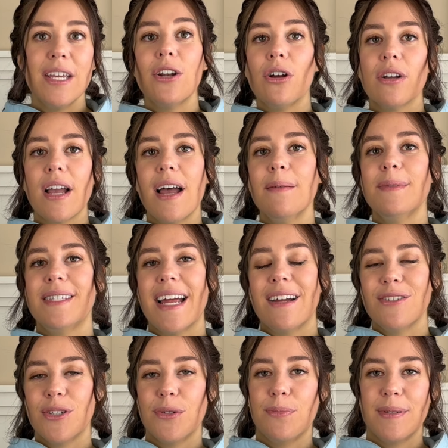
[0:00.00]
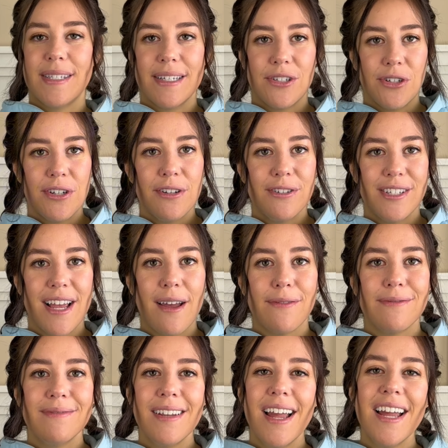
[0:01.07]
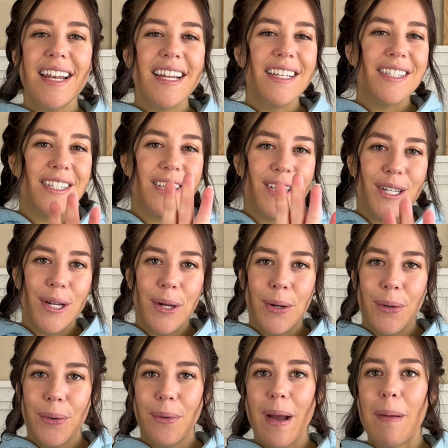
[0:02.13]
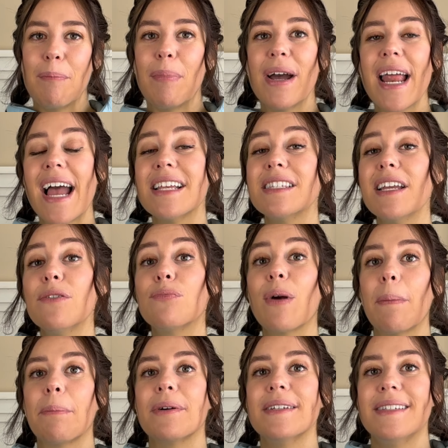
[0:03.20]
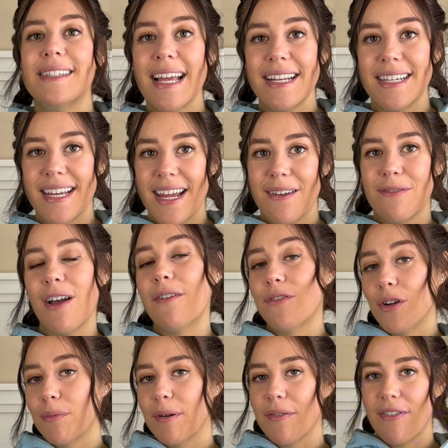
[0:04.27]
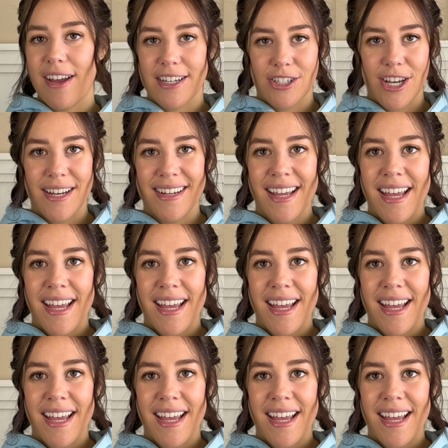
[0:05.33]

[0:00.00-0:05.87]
It all comes down to positioning yourself not as you, but as a representative of your profession.